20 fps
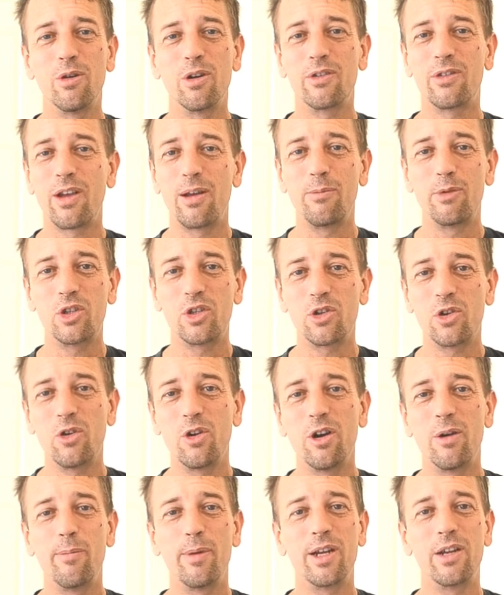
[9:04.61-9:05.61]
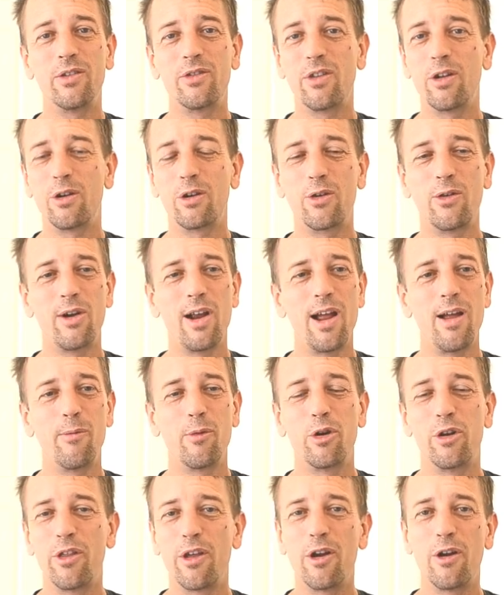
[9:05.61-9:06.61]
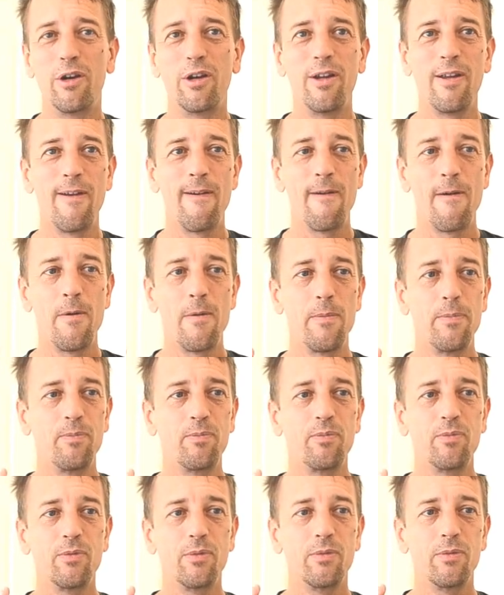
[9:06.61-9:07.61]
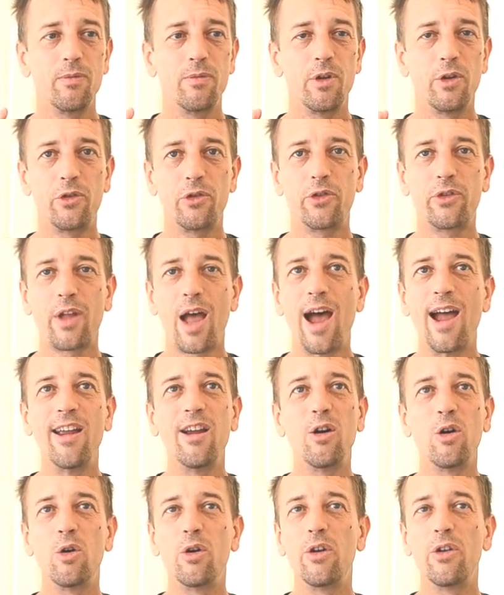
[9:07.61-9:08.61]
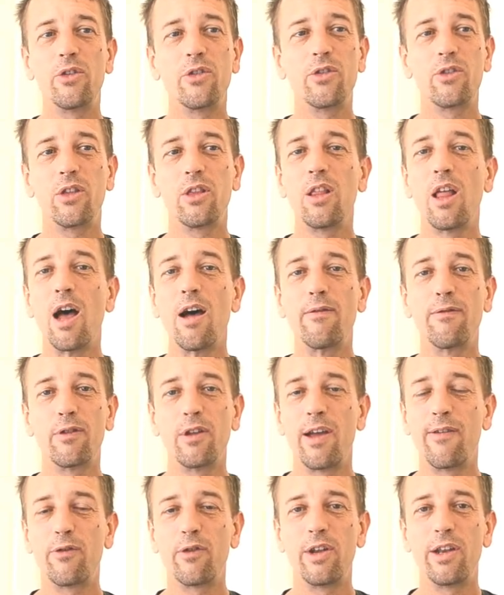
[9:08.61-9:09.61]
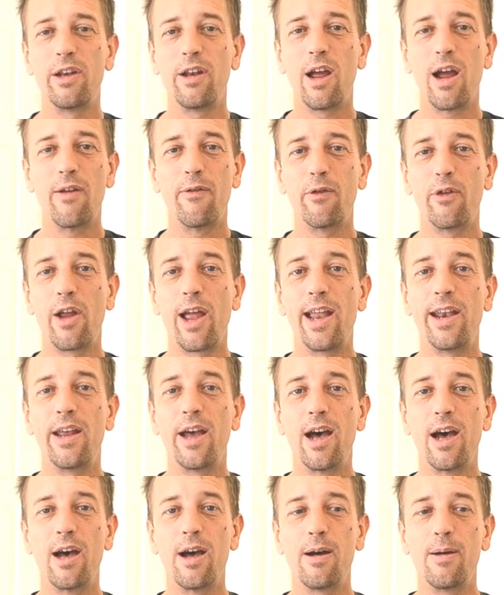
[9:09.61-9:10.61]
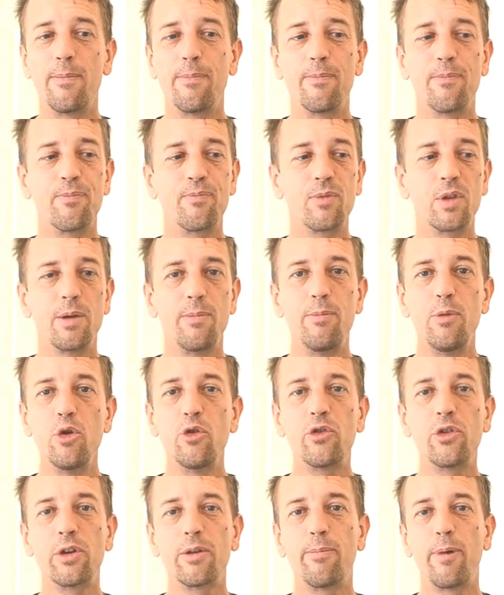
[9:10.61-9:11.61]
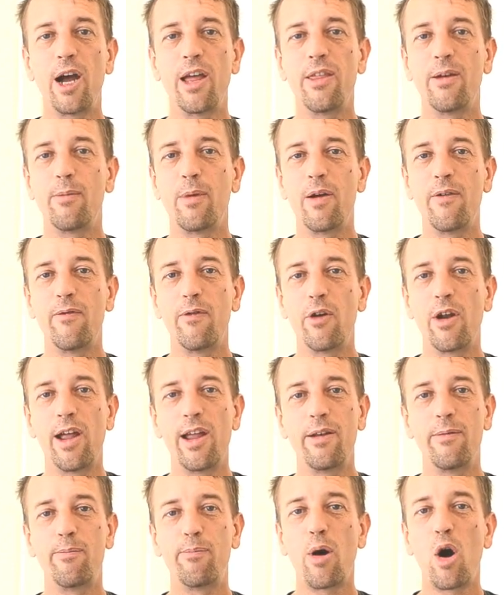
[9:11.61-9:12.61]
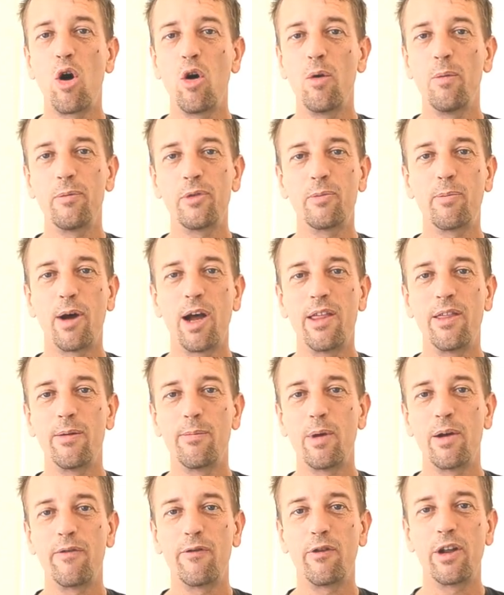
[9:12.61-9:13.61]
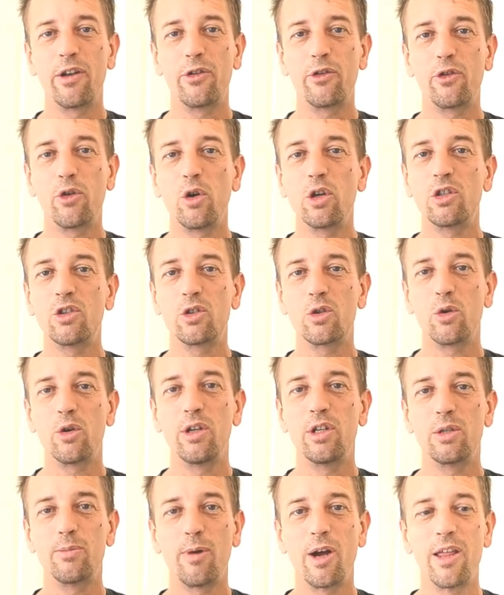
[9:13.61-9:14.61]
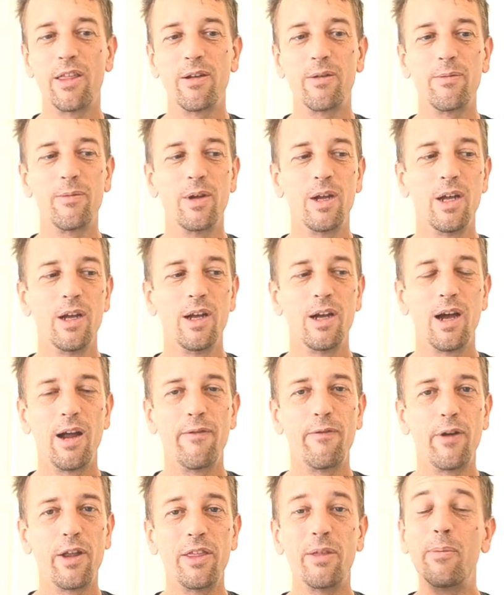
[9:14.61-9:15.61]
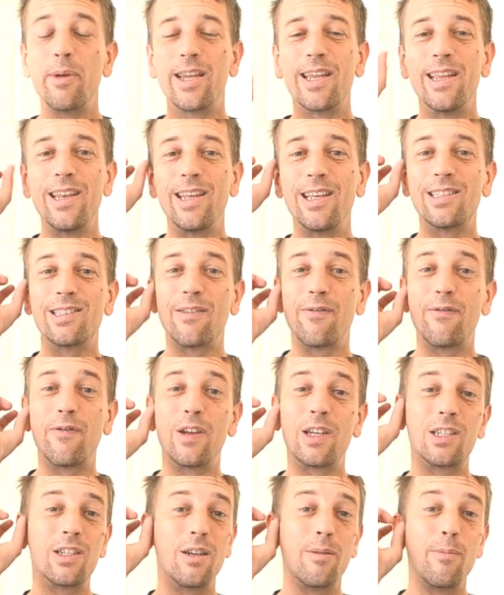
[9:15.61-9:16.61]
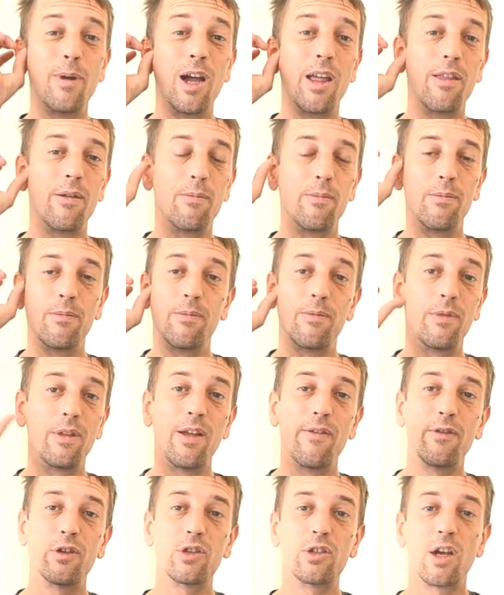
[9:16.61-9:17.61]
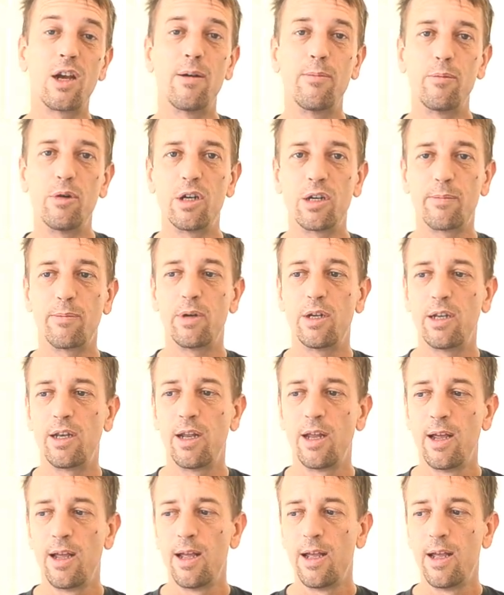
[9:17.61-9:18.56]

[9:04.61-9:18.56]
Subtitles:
books, I'm sure, because their grammar, their style is lovely. I've read music by them, I've read poems by them, I've read short stories by them, I've read the beginnings of fiction by them. Never saw a book, but